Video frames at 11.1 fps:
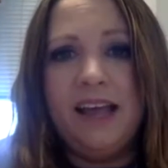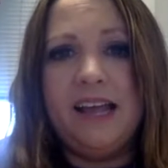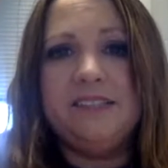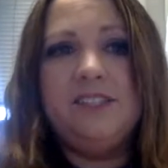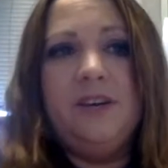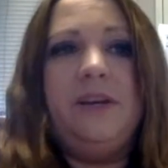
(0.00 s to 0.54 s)

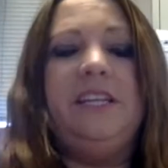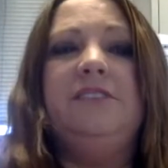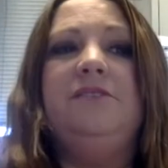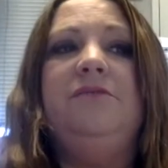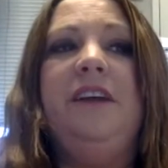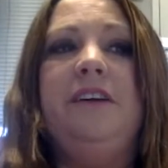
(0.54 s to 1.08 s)
And so it
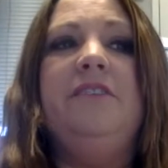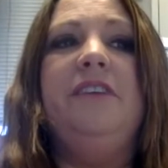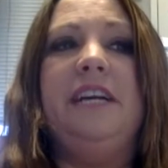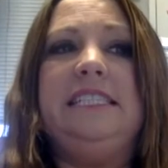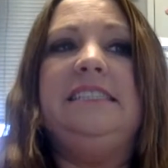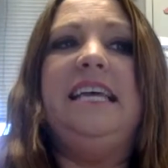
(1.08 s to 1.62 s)
is very,
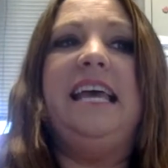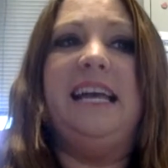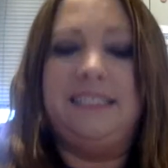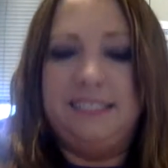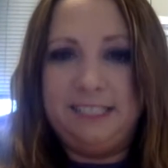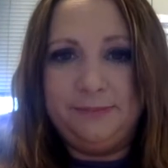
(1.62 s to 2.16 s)
very
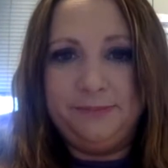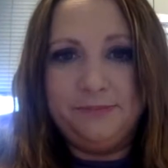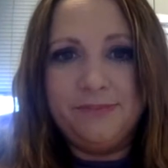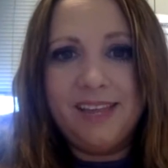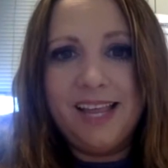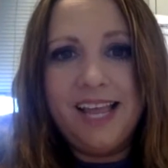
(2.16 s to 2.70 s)
tense.
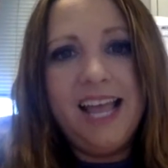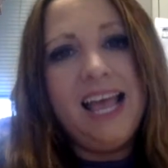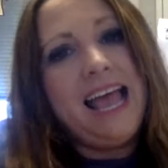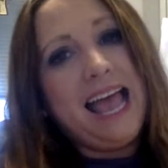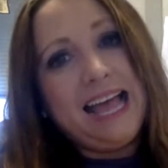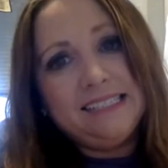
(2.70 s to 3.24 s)

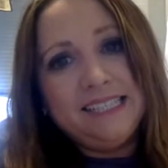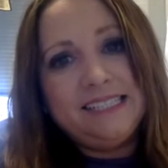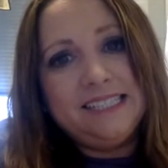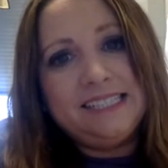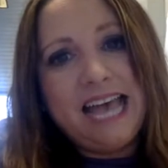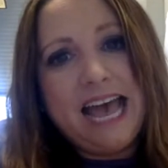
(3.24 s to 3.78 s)
As this
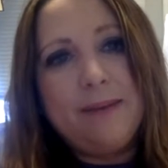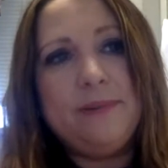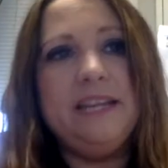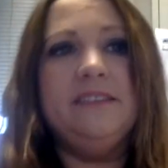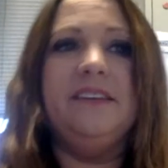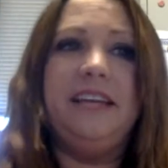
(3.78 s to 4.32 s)
is
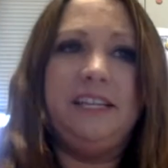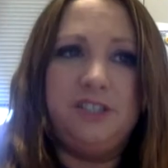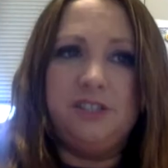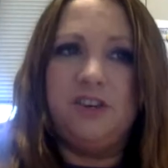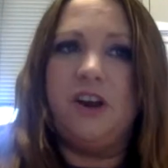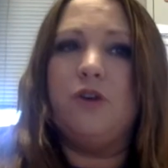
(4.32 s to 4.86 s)
happening, the
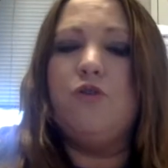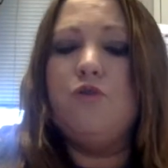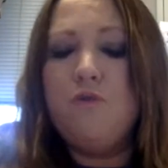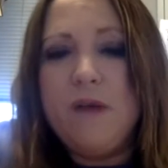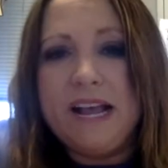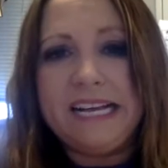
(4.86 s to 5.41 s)
nations are
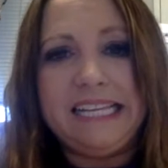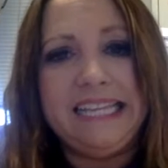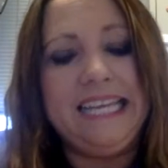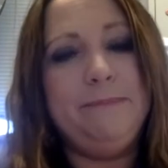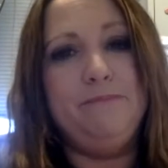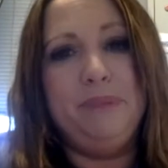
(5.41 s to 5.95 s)

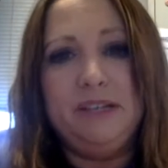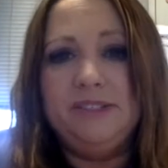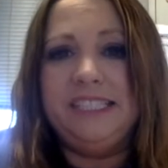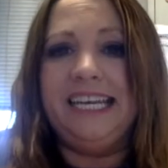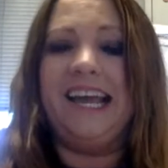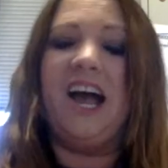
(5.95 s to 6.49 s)
quickly
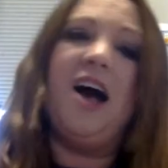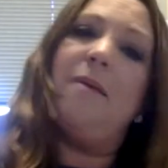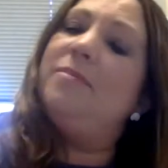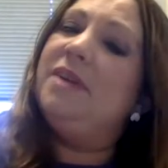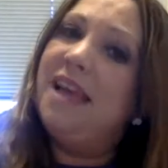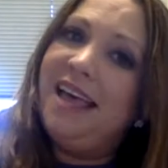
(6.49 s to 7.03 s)
building
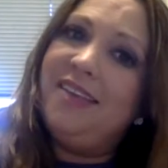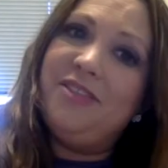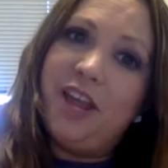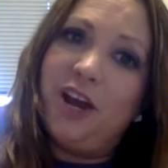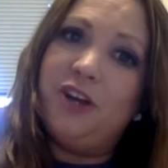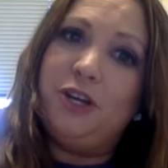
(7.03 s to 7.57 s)
up
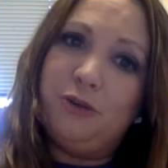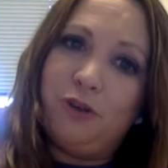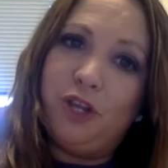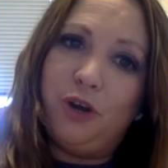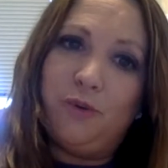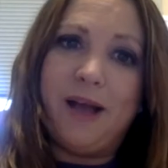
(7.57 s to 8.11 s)
their
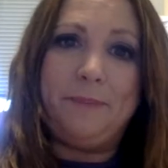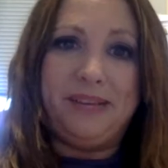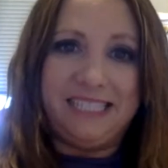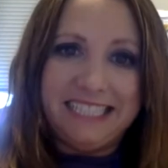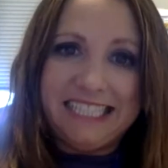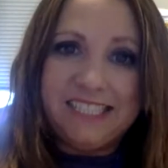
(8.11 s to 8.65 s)
nuclear
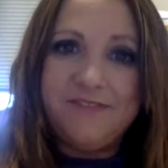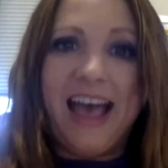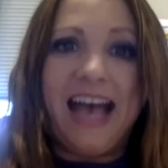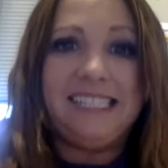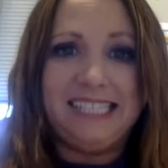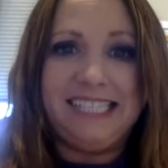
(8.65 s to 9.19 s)
weapons as
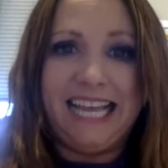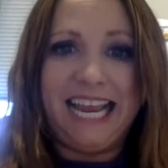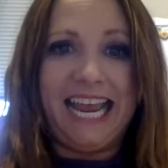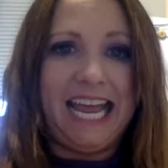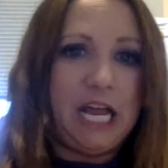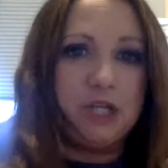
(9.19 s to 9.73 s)
fast as they
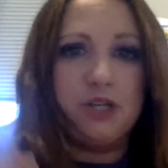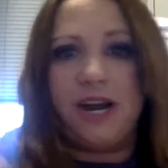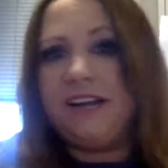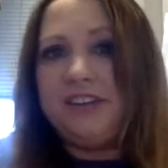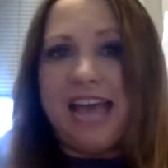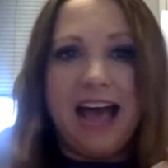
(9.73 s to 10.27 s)
can,
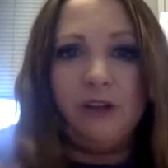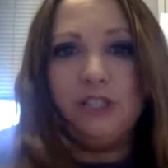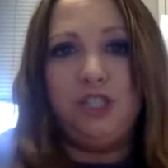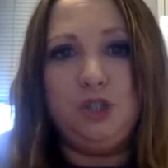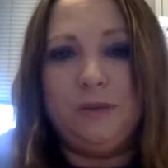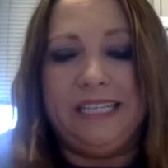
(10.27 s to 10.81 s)
trying to
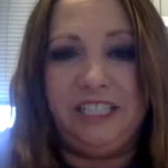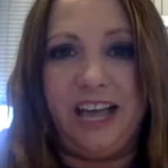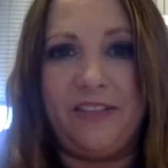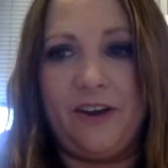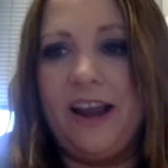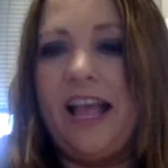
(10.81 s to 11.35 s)
outdo
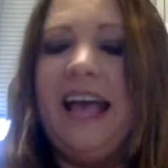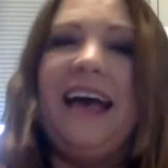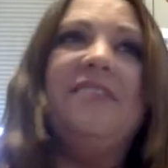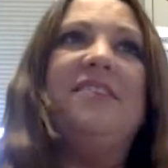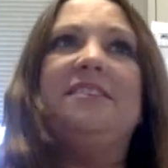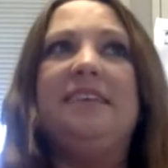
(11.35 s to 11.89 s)
each other
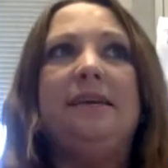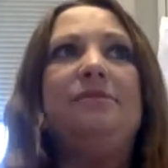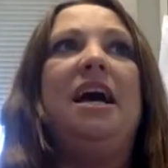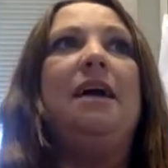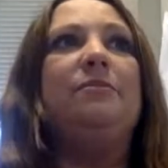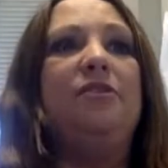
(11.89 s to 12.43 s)
at the same
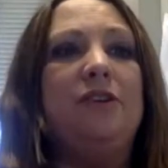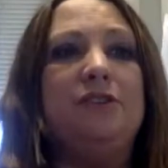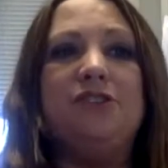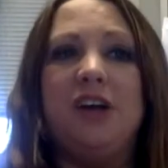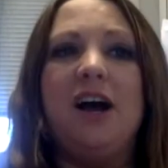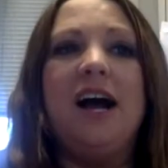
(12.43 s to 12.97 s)
time that
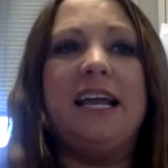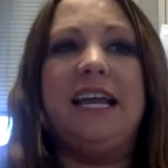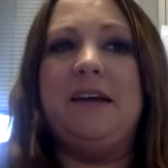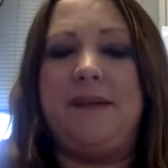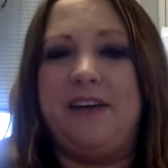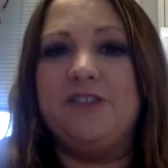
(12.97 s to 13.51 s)
they're
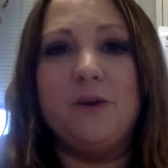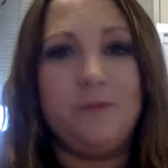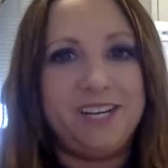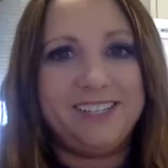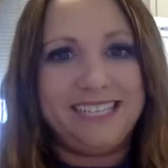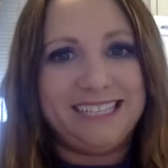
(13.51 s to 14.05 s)
talking about that we
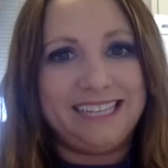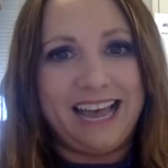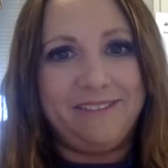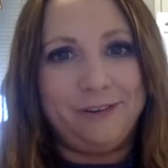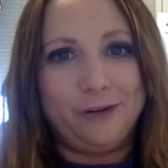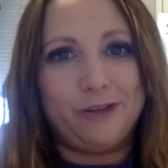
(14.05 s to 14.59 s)
don't need to
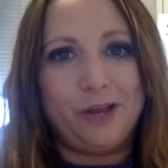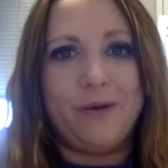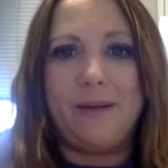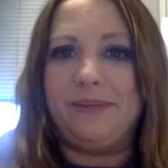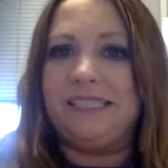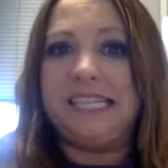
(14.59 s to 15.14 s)
have nuclear
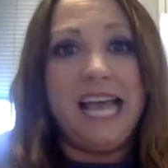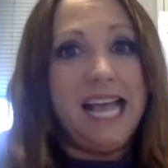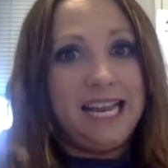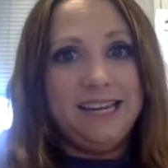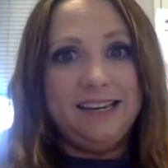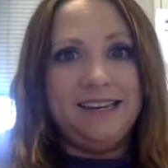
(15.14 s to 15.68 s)
weapons.
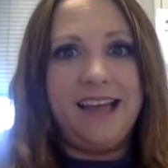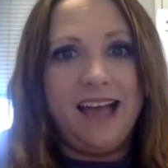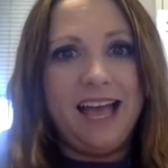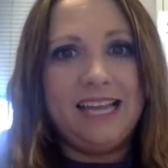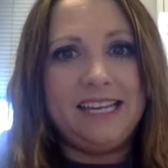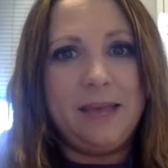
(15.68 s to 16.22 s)

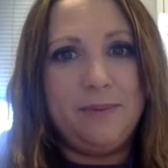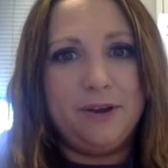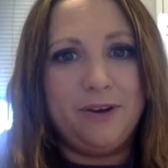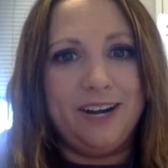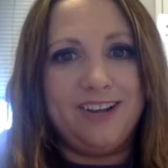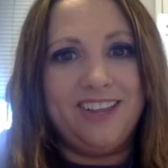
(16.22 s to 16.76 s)
Not
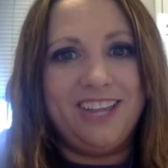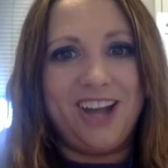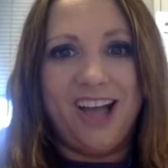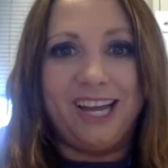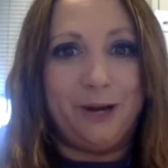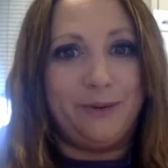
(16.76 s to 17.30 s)
hypocritical at
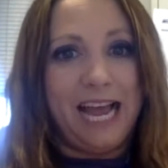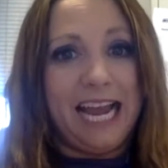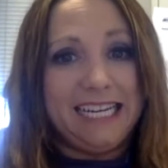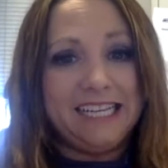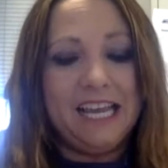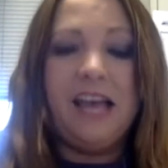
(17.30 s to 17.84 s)
all here,
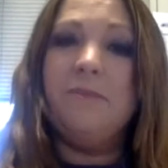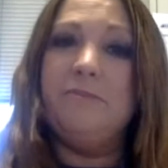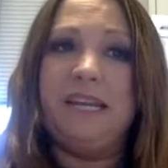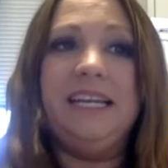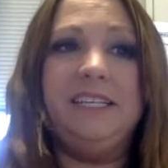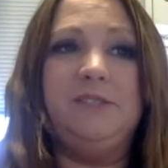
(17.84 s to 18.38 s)
right? But
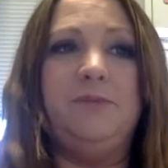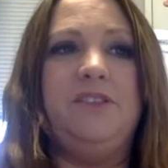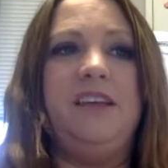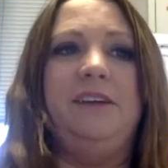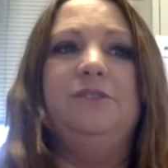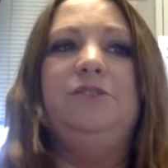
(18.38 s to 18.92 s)
it is what
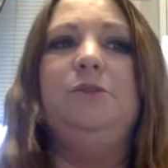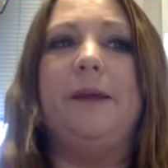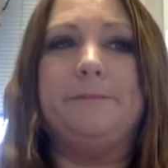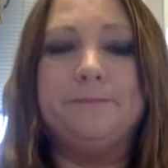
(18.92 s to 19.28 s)
they are doing.